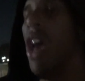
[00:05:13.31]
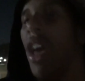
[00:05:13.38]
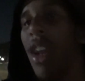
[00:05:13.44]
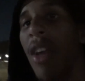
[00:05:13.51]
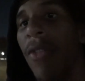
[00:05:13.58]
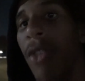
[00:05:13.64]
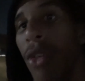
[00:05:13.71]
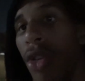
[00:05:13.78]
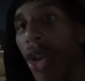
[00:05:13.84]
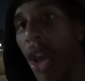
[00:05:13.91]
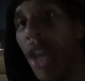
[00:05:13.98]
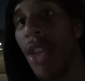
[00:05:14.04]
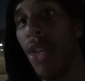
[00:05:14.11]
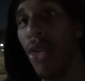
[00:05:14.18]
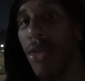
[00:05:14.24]
And if you
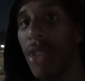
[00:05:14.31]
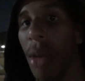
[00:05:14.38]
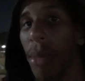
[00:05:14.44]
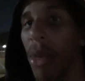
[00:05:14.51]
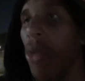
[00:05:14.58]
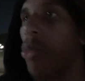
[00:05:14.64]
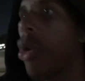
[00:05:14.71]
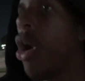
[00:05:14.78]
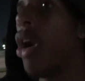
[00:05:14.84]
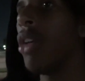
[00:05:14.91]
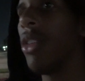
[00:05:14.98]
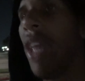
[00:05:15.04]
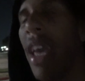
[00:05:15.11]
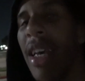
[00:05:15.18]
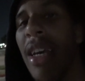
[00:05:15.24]
did do something wrong,
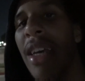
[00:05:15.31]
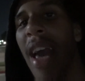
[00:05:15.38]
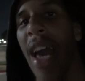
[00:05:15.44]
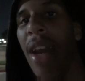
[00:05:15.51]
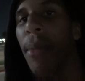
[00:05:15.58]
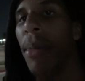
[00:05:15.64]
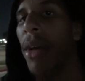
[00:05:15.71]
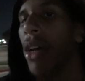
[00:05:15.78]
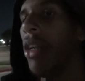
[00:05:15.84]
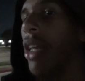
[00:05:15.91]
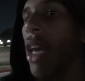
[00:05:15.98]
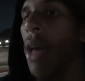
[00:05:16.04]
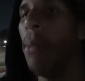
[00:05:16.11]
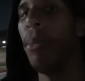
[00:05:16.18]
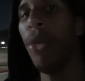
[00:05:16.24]
take
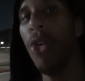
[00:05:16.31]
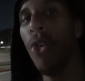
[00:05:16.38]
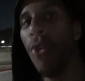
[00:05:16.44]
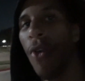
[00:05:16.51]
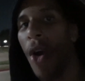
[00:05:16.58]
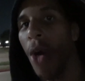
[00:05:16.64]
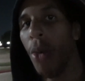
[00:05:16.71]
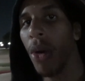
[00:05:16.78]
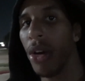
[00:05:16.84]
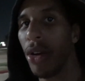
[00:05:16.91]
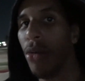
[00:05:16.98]
accountability and move forward.